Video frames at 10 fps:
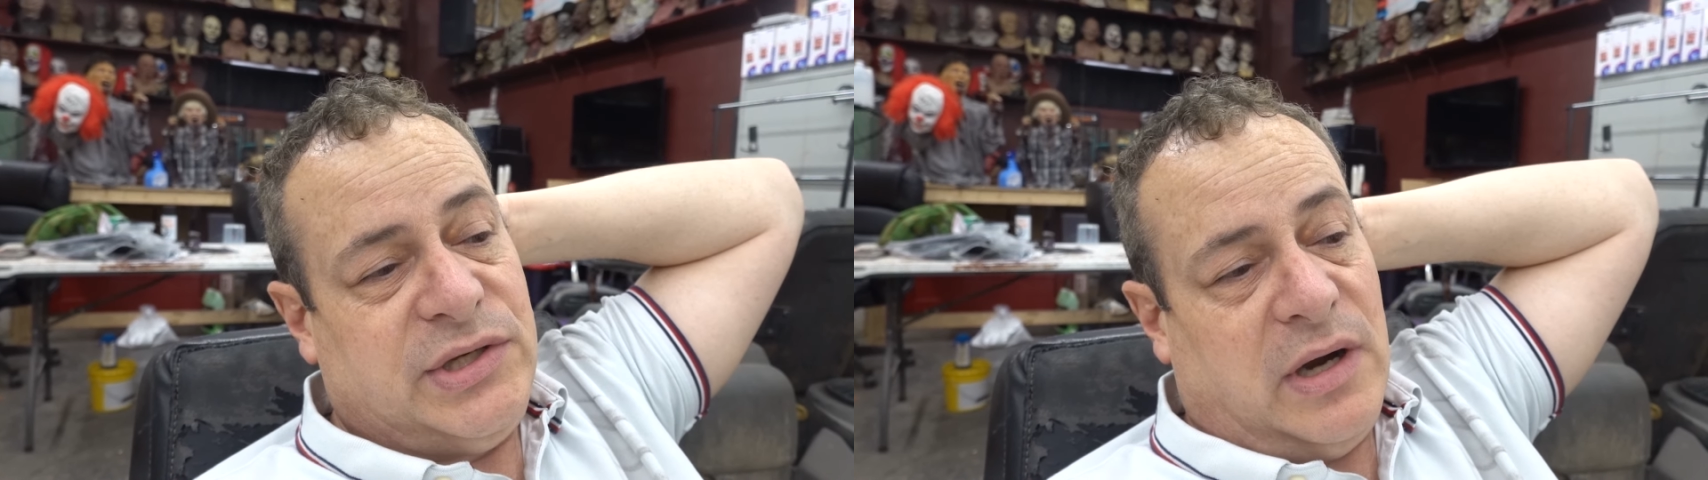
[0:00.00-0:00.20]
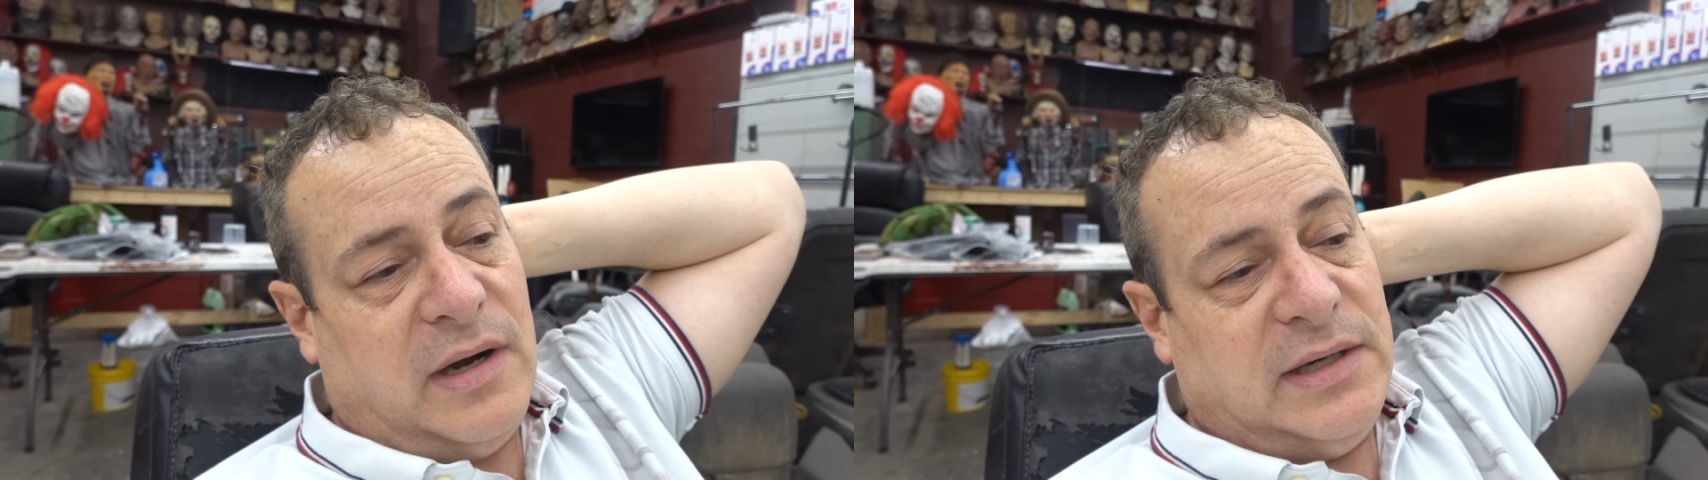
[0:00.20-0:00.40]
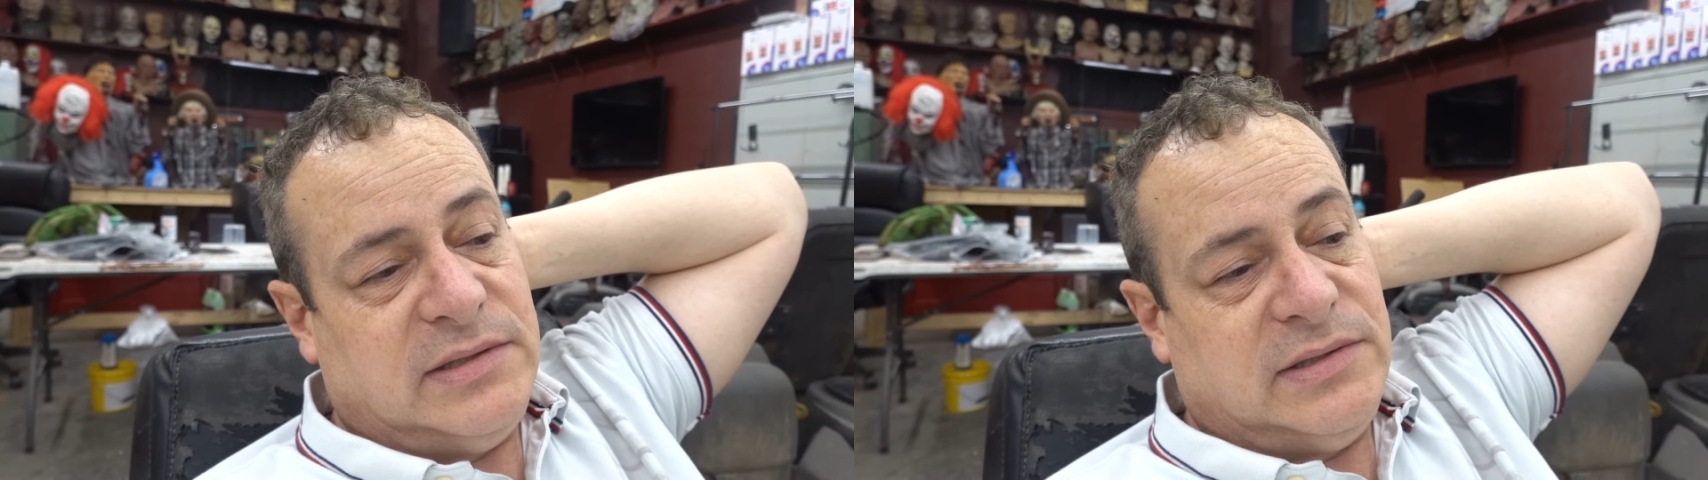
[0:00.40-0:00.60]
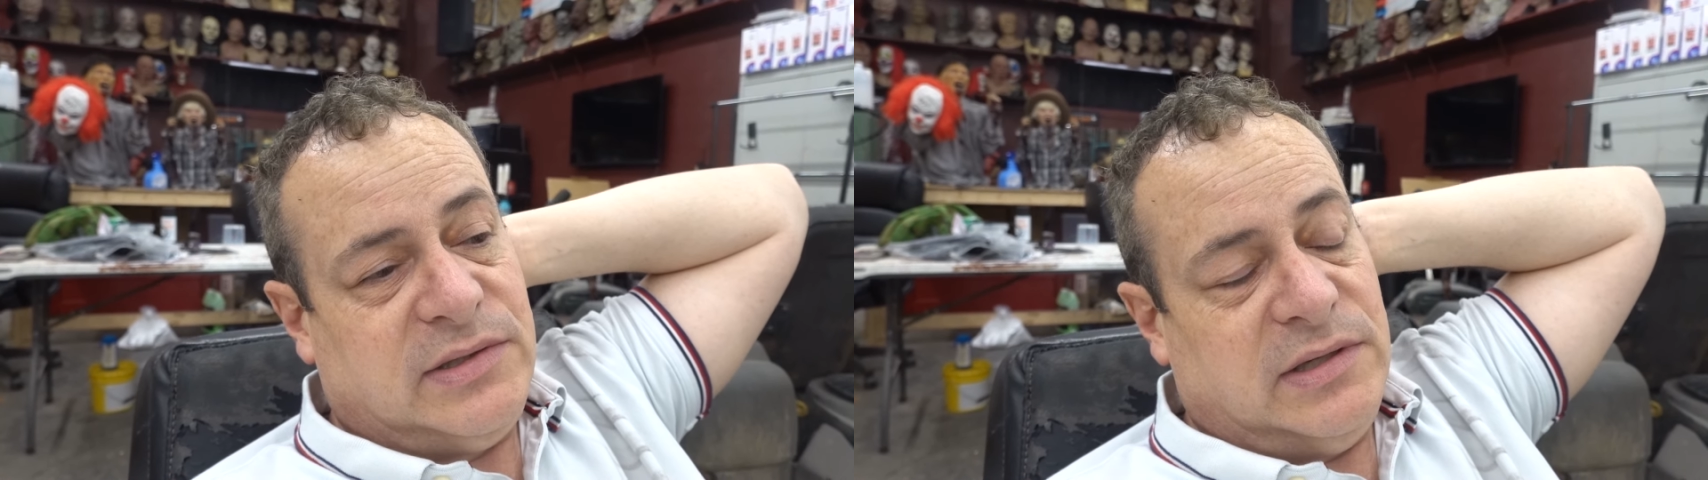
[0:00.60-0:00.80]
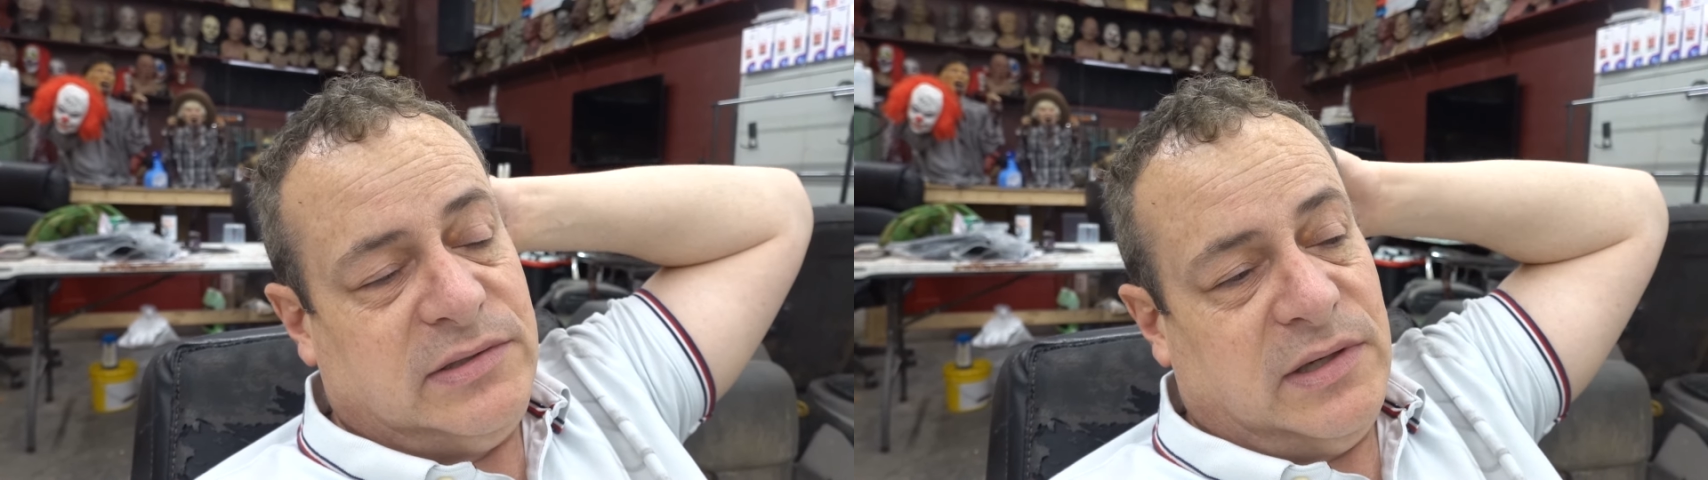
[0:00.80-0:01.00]
Darkness is
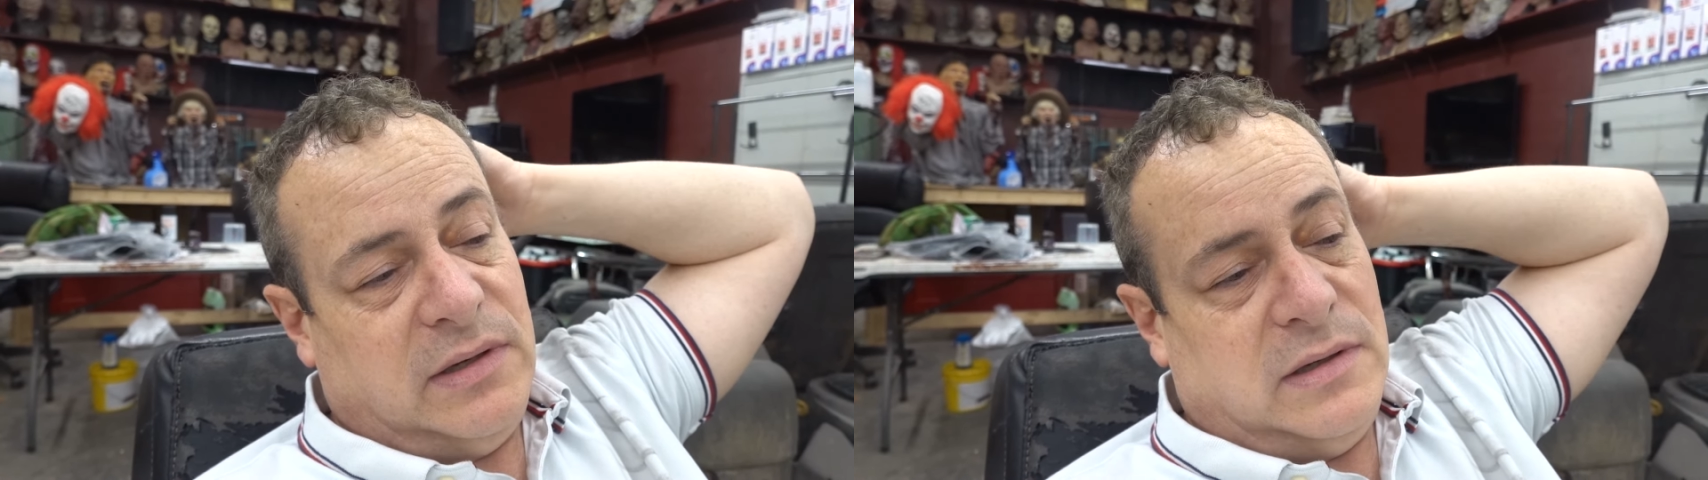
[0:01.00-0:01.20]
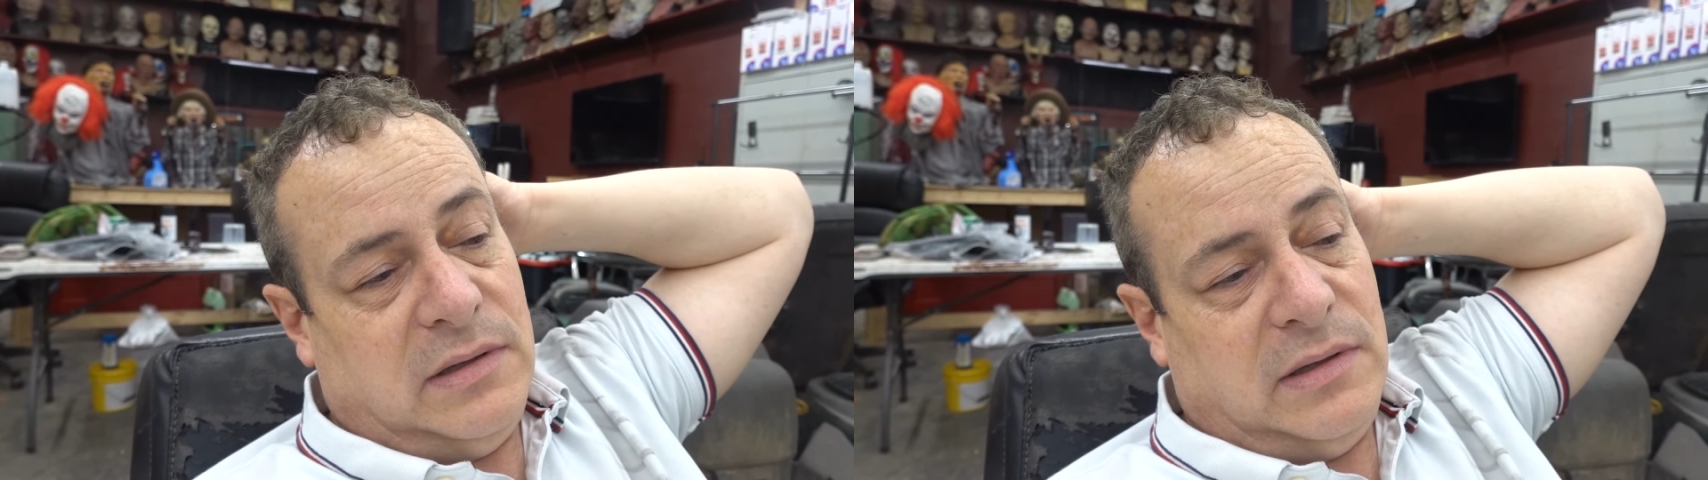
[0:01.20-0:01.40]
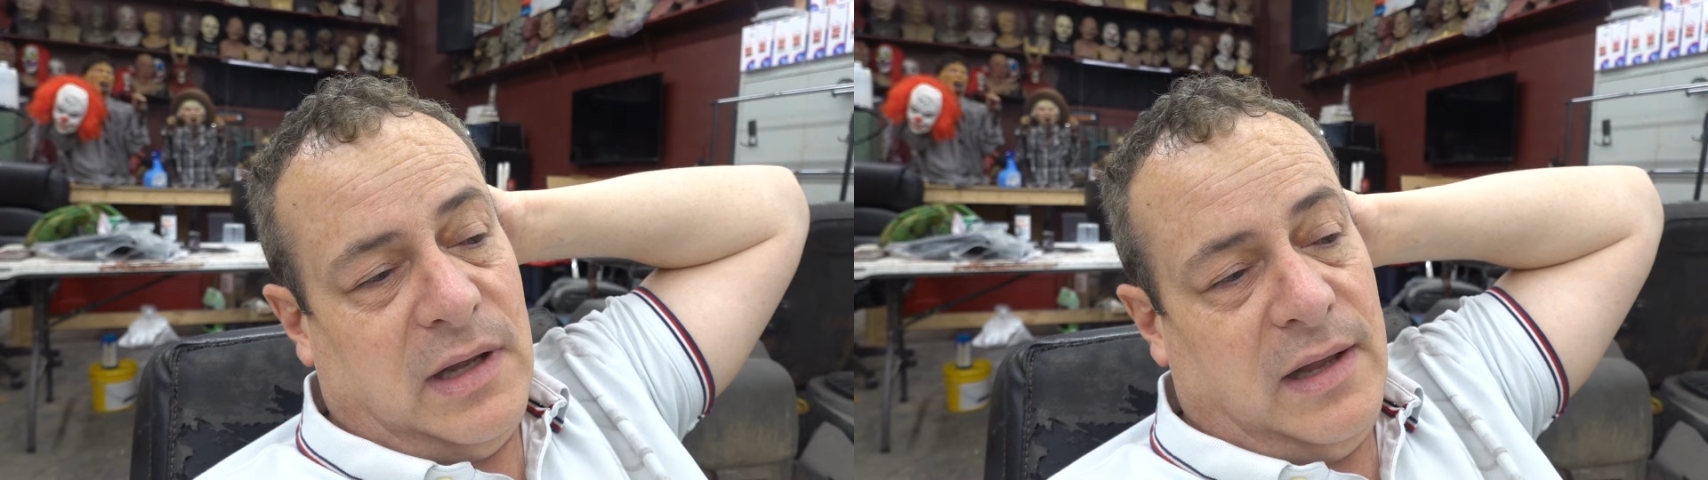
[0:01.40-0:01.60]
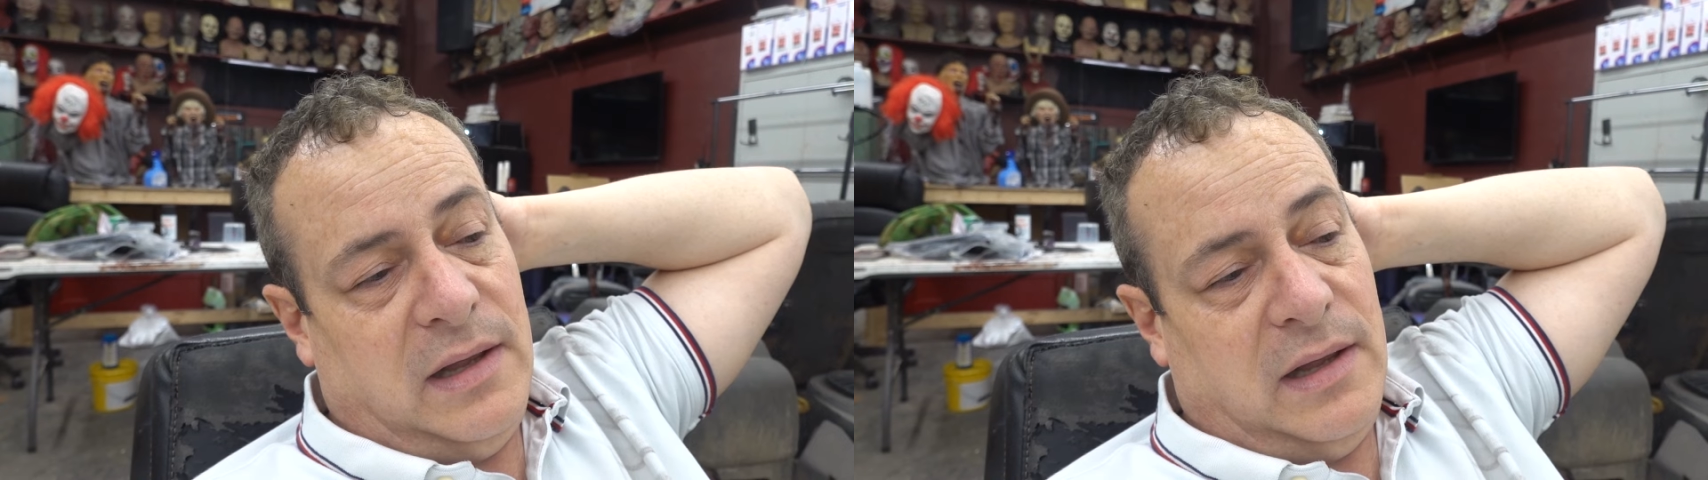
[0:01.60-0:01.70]
concerned,